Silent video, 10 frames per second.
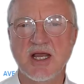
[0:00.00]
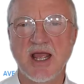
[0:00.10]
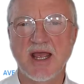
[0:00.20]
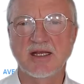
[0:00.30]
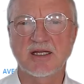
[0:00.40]

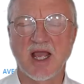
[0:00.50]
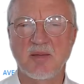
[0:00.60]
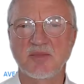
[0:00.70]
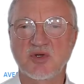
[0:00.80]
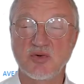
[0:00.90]
and
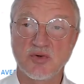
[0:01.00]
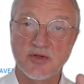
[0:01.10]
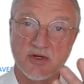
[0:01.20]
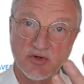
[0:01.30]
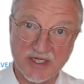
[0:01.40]
come to
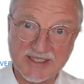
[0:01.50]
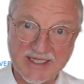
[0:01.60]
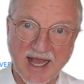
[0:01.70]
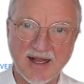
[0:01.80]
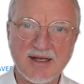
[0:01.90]
the
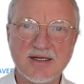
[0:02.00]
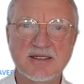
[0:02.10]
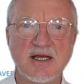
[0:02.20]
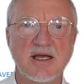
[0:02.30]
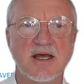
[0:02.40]
result
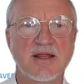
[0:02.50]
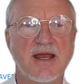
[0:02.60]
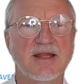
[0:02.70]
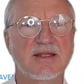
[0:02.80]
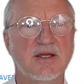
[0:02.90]

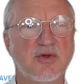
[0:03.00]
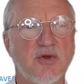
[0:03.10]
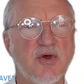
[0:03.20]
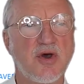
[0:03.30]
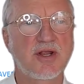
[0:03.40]
that the
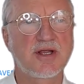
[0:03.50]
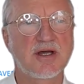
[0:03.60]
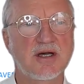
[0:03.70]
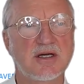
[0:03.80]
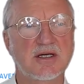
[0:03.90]

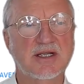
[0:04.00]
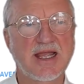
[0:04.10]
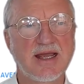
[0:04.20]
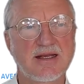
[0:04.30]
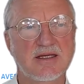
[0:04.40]
girder
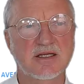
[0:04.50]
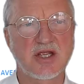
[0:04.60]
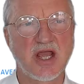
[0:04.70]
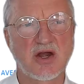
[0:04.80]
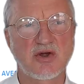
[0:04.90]
can
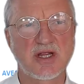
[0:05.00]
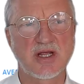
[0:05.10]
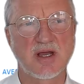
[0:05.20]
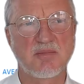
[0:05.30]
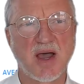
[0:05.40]
carry
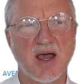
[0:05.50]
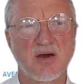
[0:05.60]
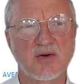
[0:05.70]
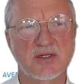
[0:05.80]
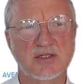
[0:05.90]

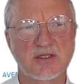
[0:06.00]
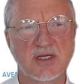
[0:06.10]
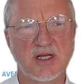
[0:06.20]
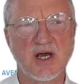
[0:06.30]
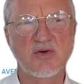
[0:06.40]
about
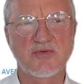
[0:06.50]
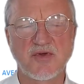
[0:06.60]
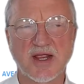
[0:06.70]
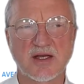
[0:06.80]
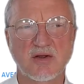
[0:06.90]
a load
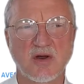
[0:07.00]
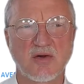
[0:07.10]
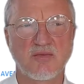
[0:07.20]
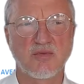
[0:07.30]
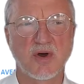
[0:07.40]
factor
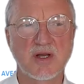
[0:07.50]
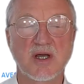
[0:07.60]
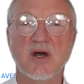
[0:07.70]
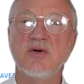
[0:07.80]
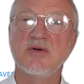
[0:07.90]
of
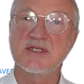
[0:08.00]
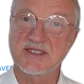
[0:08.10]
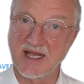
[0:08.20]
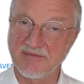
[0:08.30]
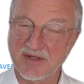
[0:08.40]

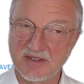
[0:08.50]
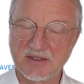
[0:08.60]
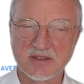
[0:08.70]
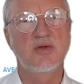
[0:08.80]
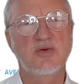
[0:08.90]

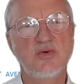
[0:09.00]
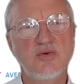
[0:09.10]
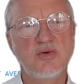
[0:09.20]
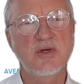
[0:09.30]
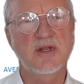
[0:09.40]
107
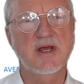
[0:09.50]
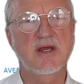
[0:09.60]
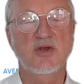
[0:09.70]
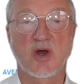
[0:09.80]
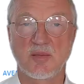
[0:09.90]
to
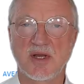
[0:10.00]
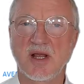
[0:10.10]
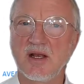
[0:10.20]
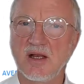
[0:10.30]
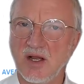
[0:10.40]
the
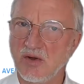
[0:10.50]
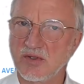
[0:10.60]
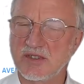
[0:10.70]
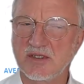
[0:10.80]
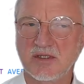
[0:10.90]
nominal load.